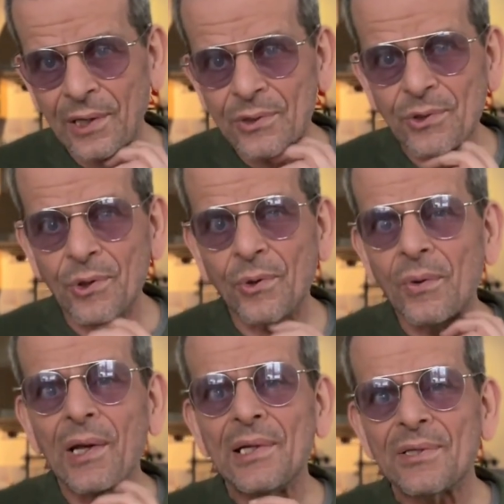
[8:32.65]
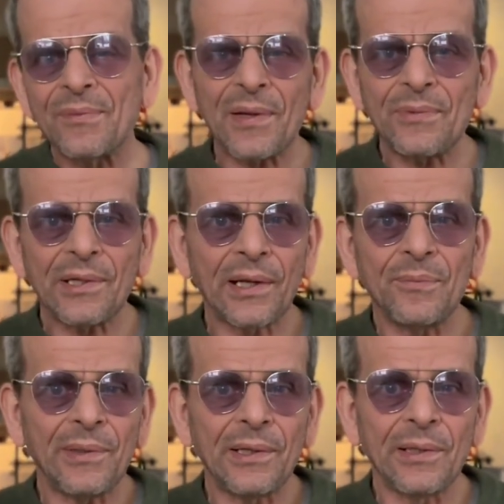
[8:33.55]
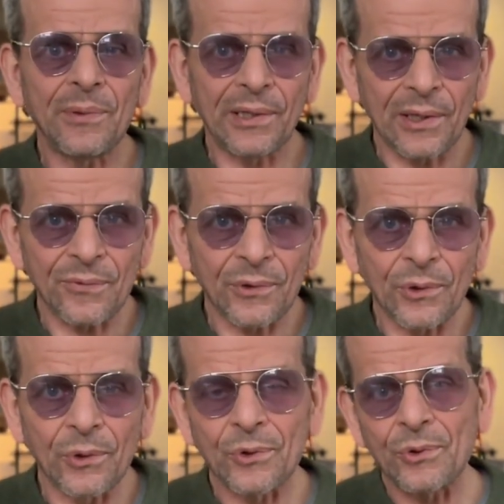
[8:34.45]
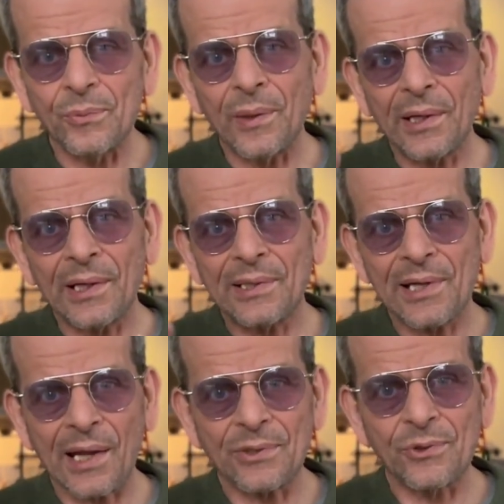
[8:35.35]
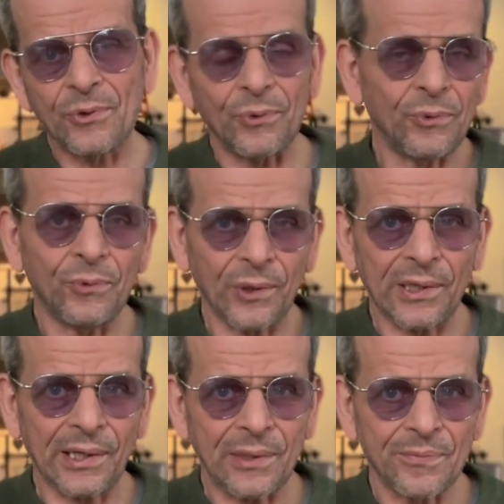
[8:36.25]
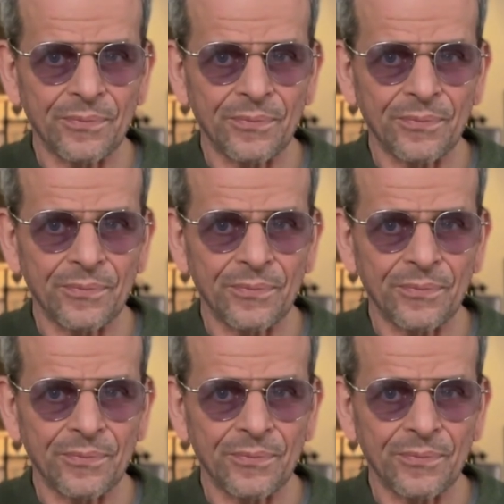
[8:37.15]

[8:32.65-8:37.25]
So sometimes it can be a little bit difficult to make it attached to the clay.